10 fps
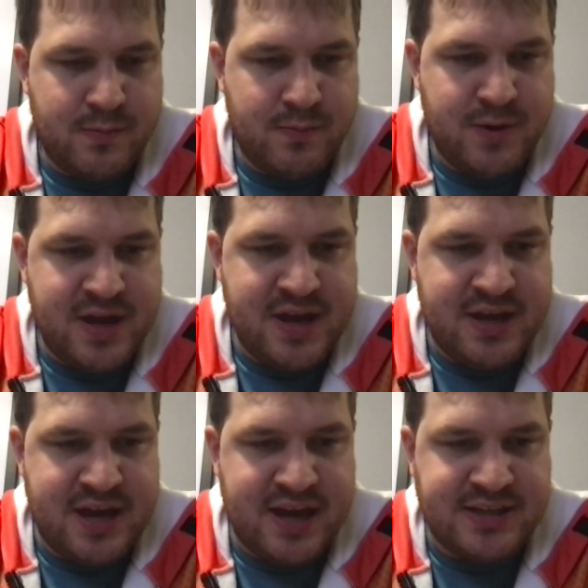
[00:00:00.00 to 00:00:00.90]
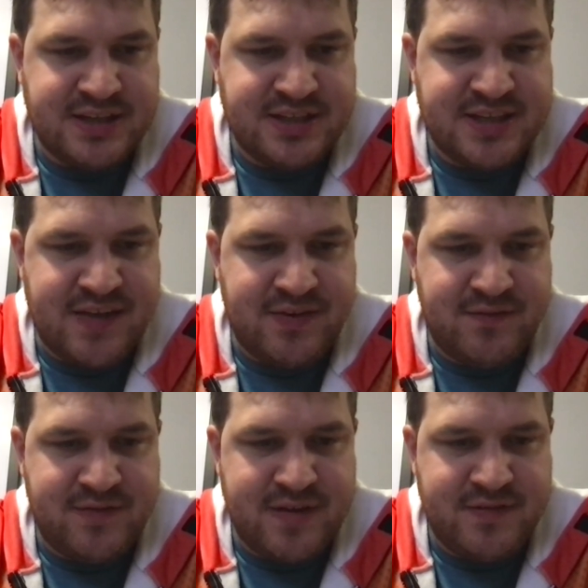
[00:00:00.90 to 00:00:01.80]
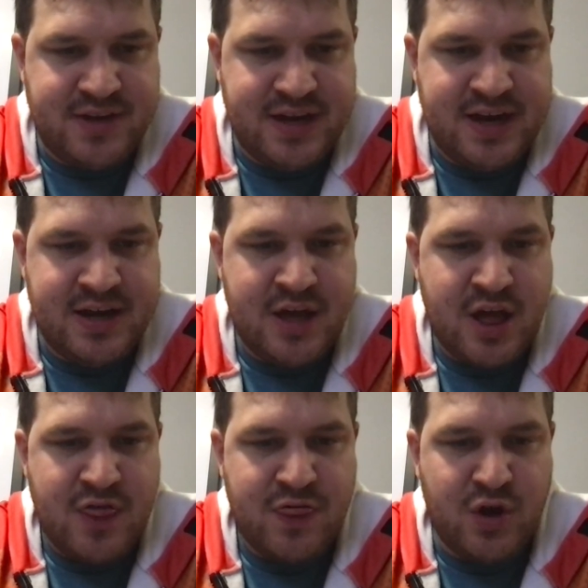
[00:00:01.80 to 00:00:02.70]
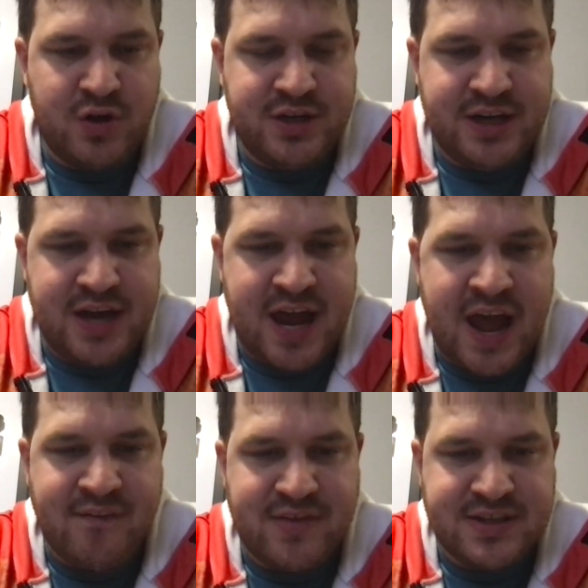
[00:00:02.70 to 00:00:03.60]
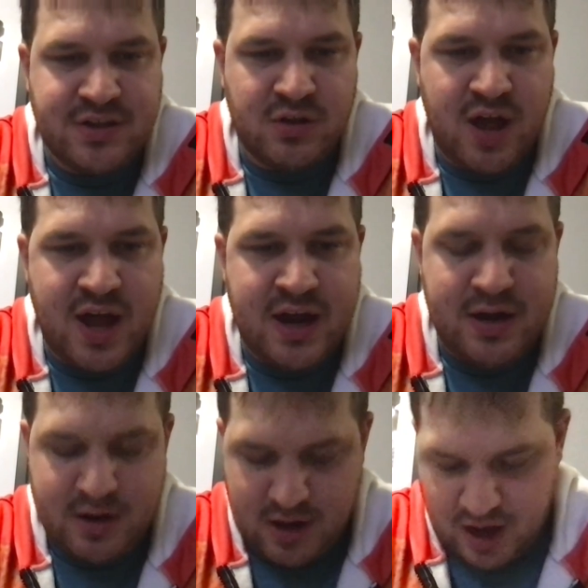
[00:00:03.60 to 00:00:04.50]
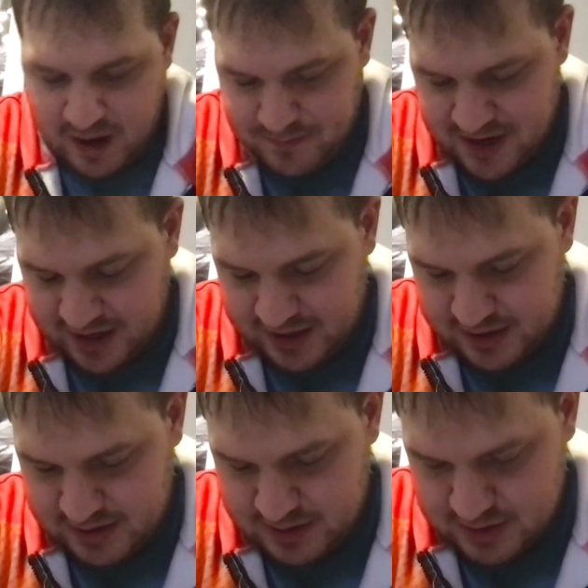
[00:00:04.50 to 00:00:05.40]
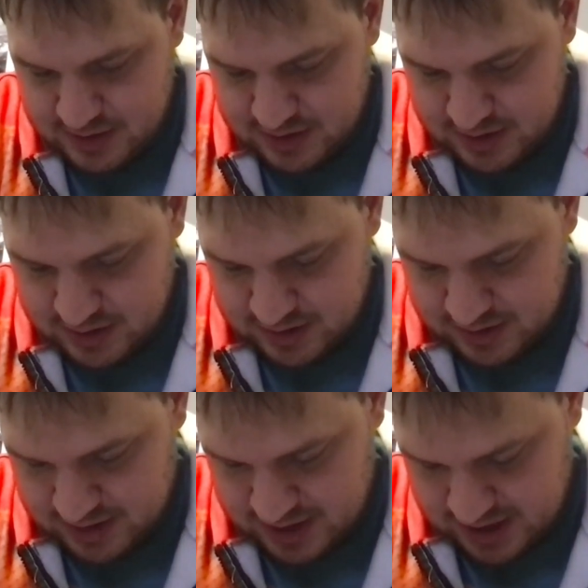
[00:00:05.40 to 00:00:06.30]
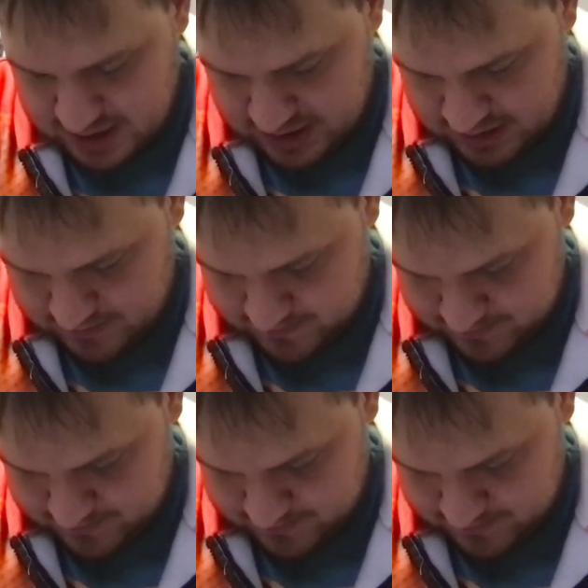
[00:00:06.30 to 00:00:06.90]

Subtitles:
B, kick is at 7:15. 13.5 is a line. I'm taking the